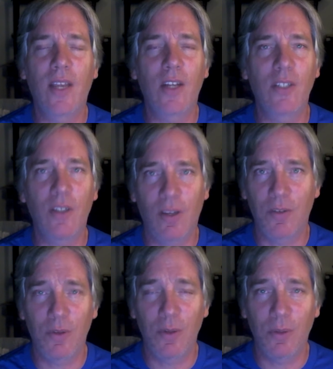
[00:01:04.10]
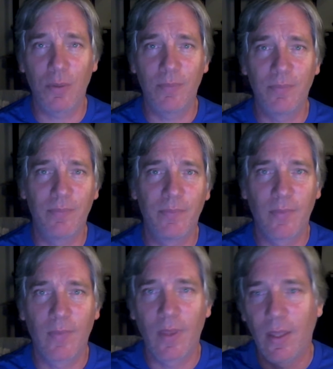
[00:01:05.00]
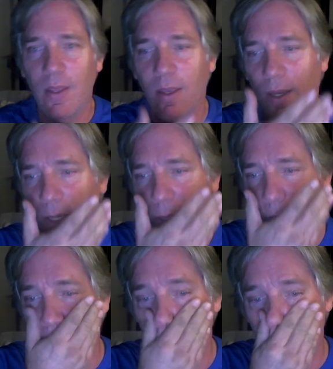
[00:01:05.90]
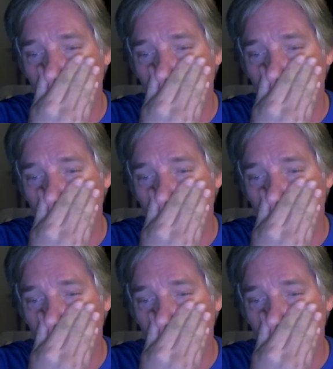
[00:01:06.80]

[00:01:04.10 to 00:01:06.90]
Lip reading: actually not true. Not